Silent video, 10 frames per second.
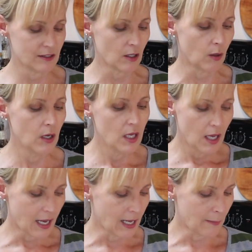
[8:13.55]
So
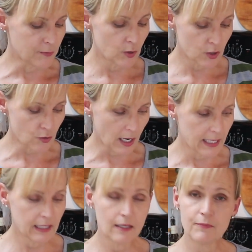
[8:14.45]
you can
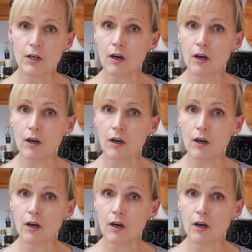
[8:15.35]
dry it.